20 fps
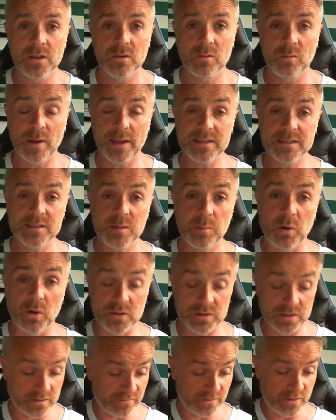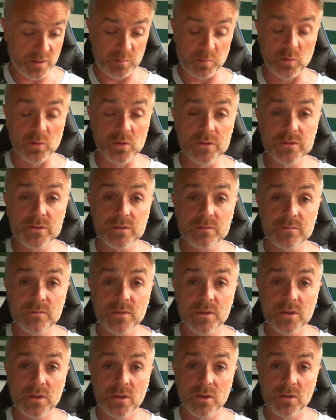Where is the positive in the board?
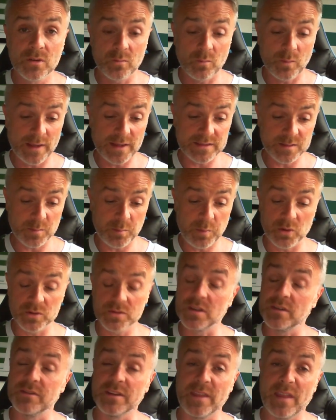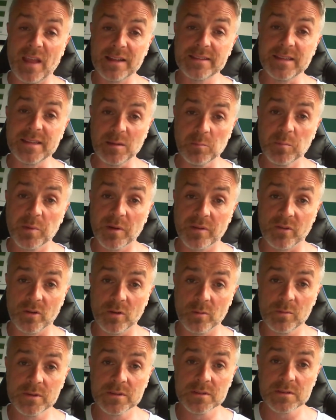Where is the positive in that team
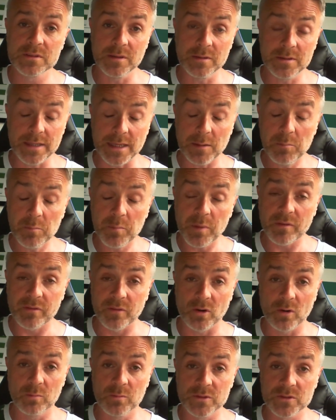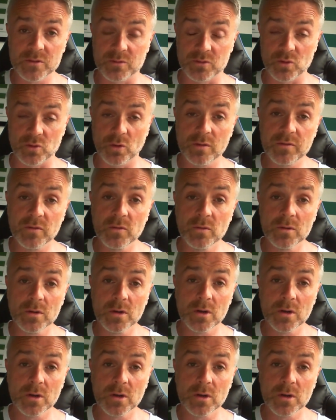performance? The team performance was awful,